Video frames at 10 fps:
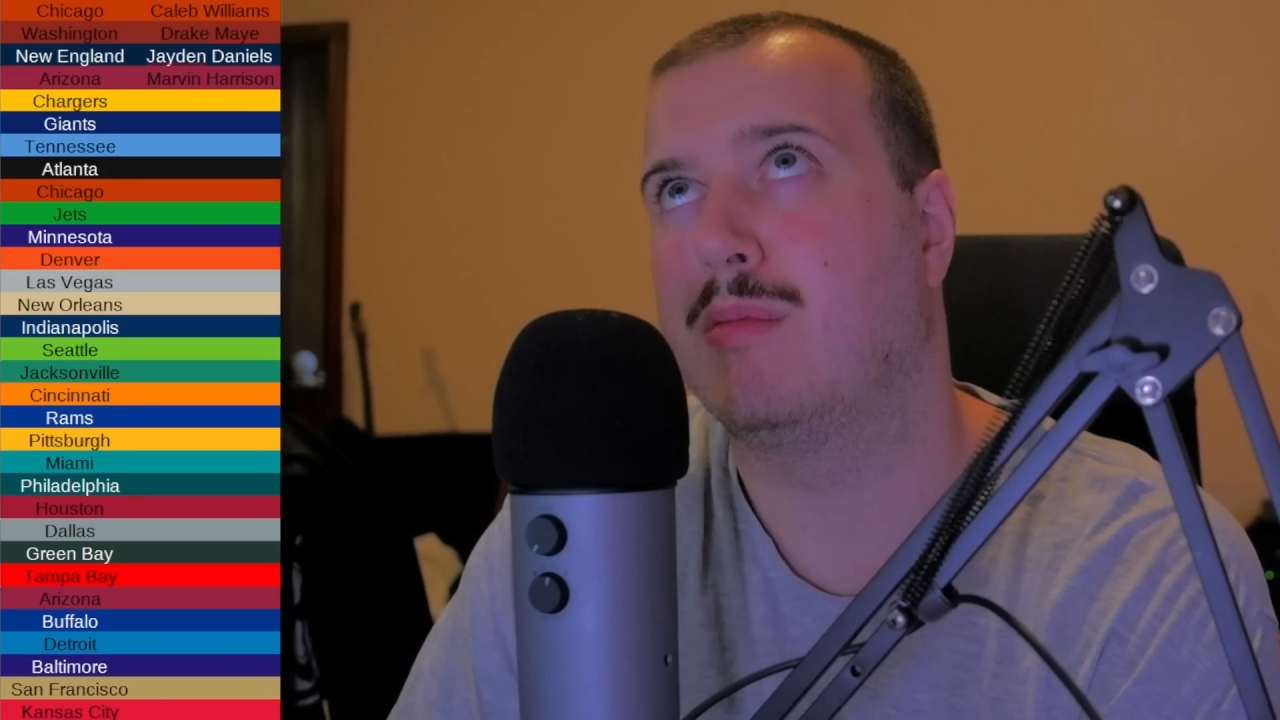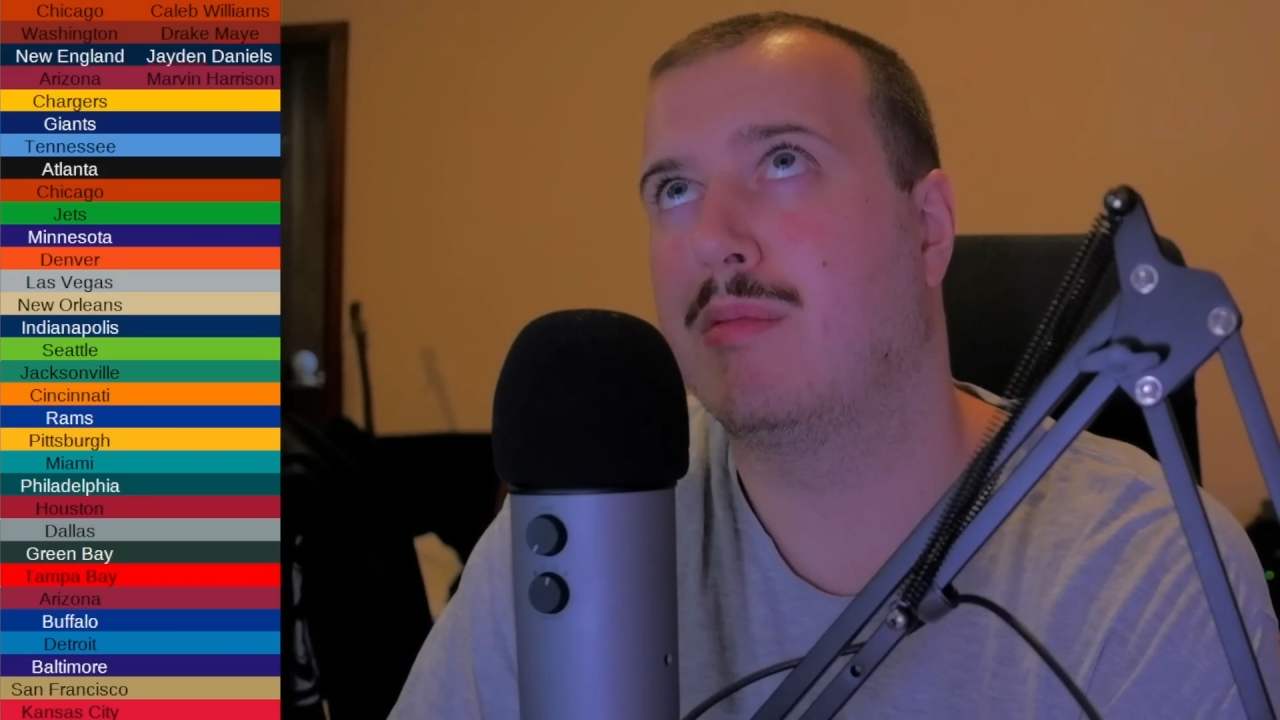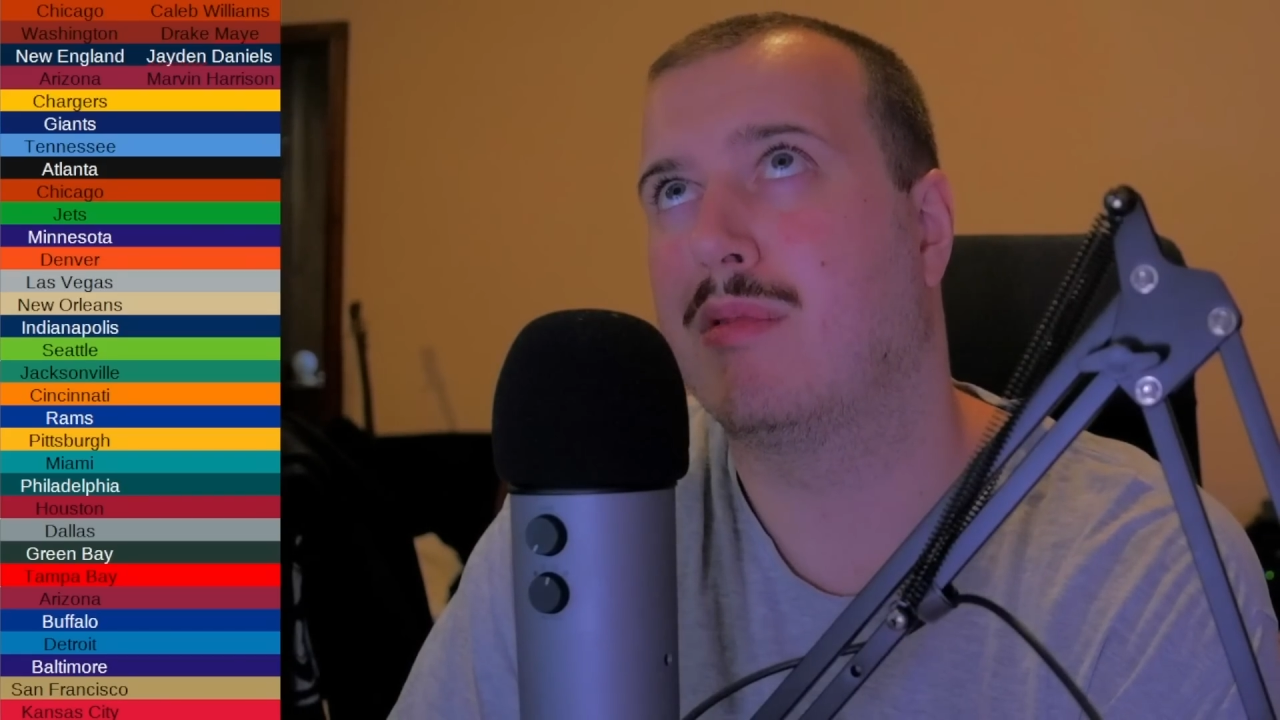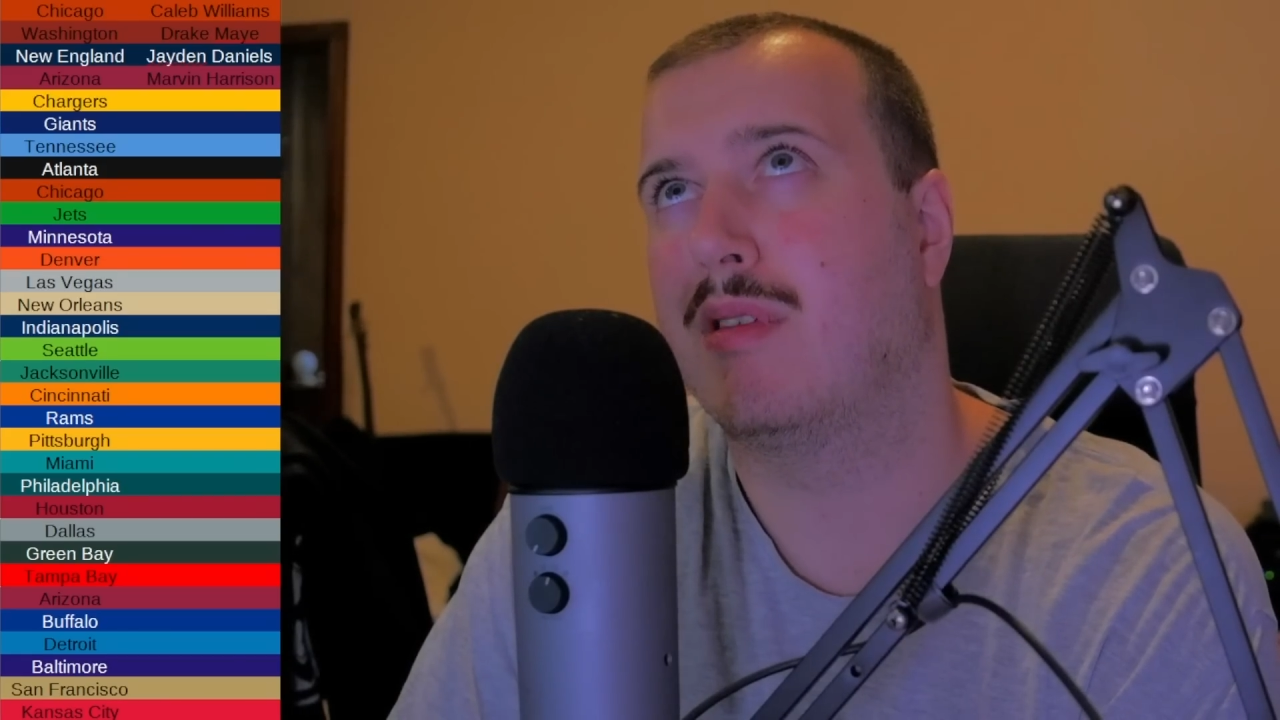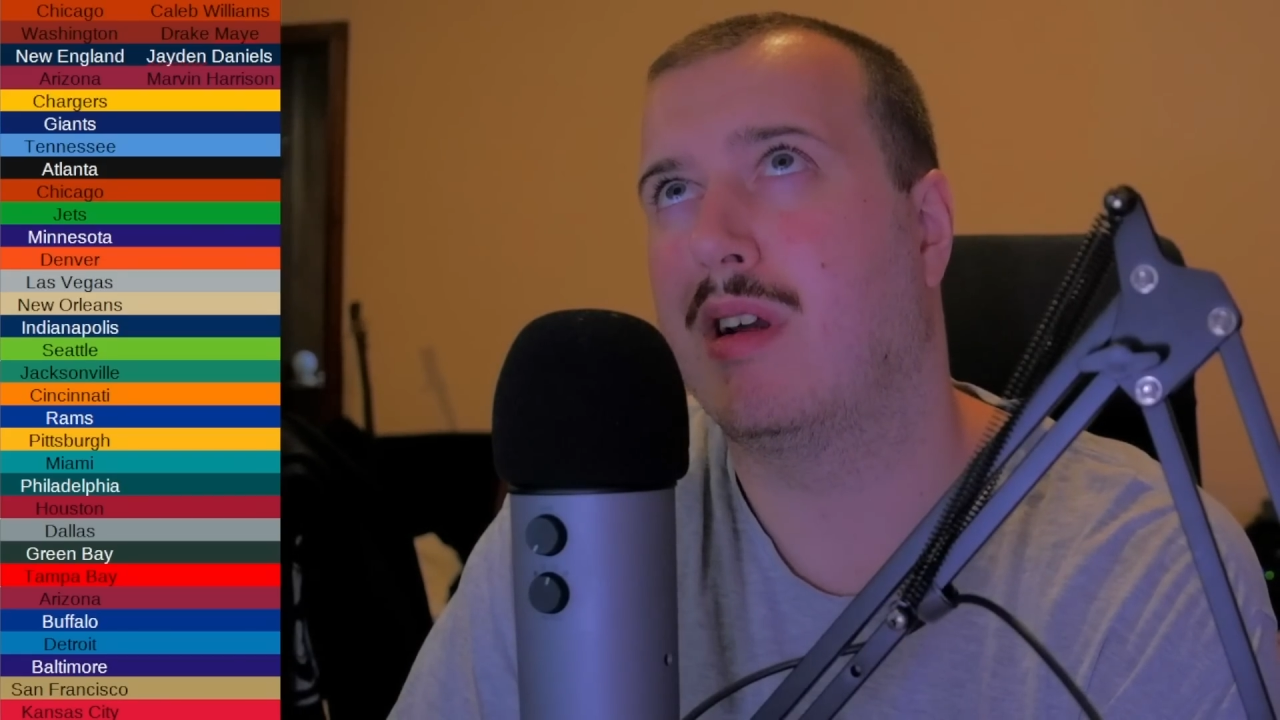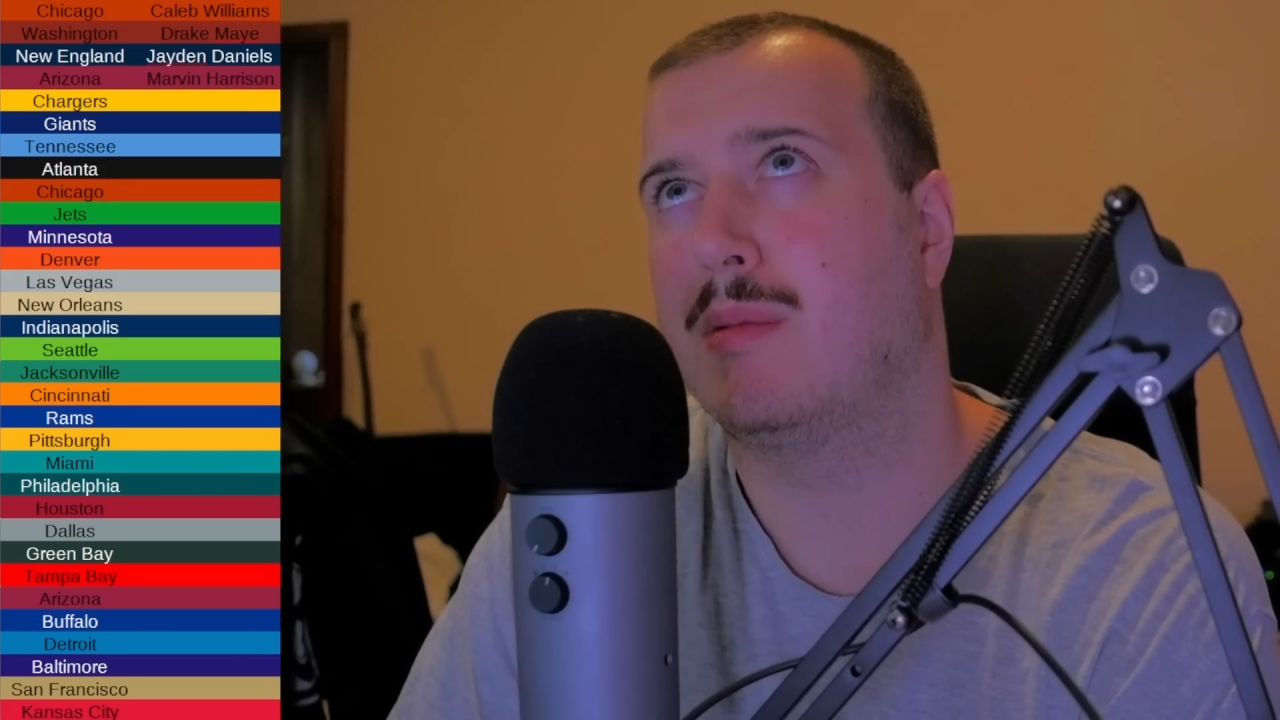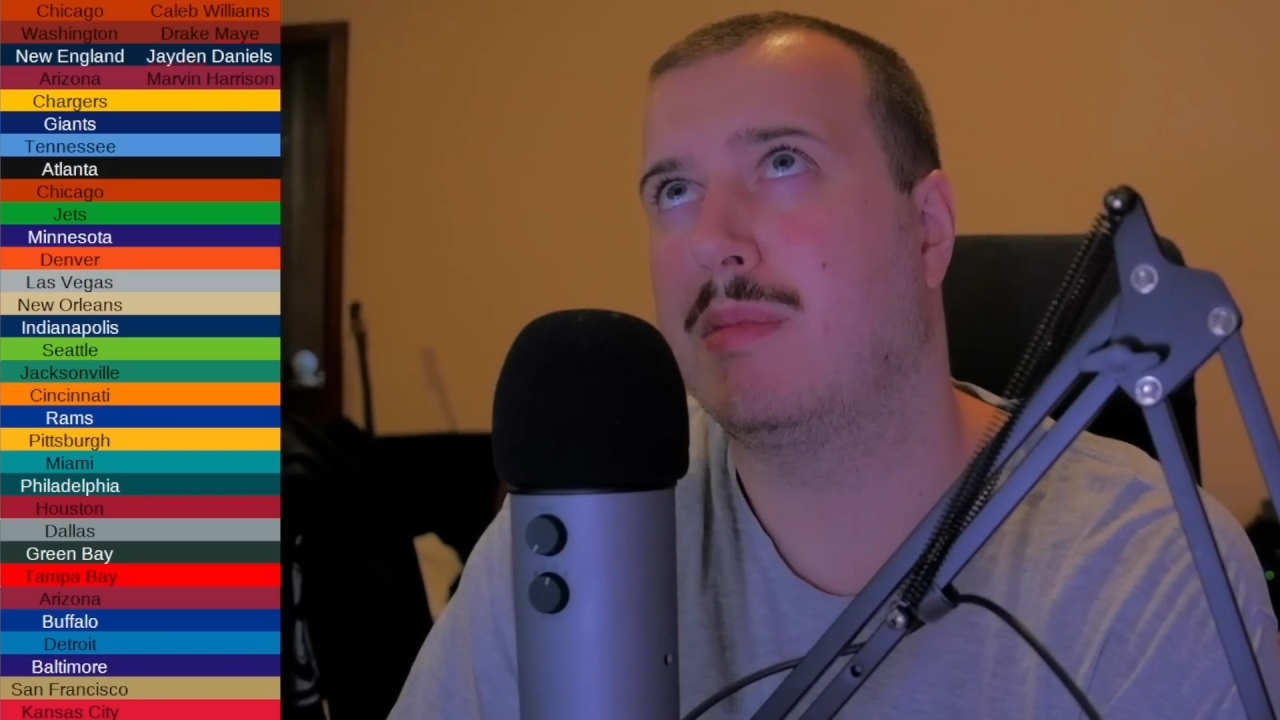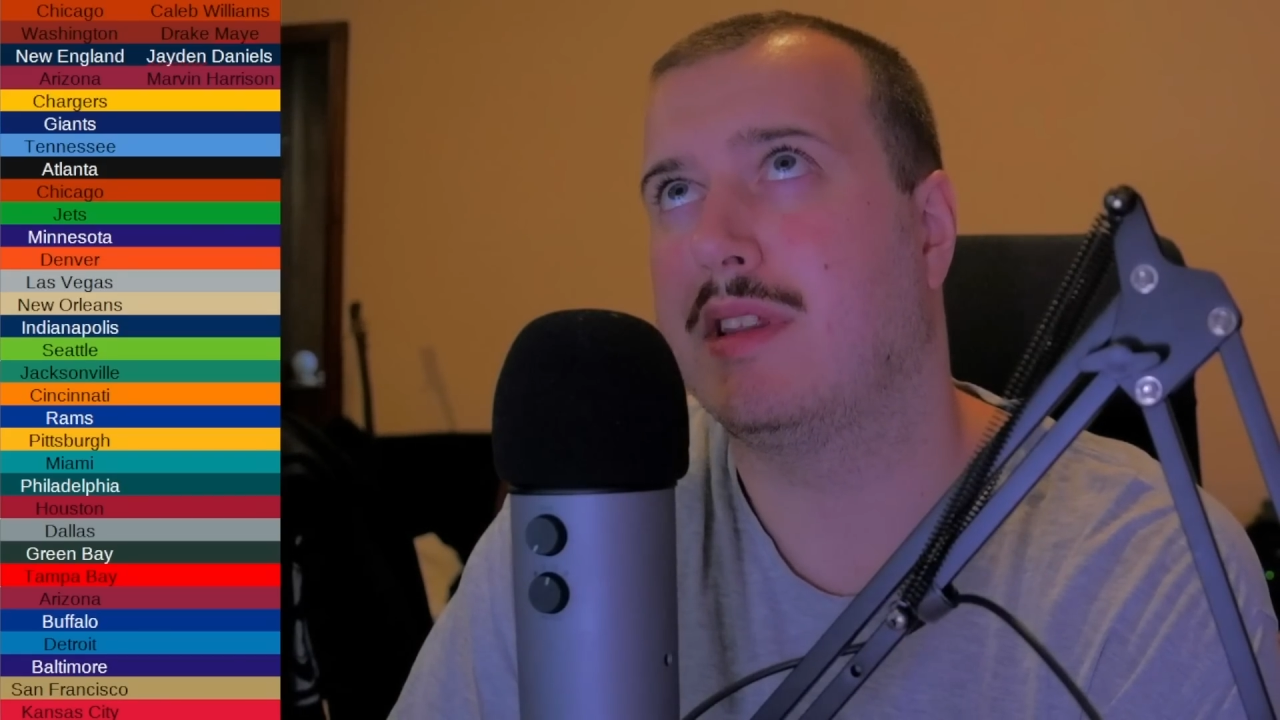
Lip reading: probably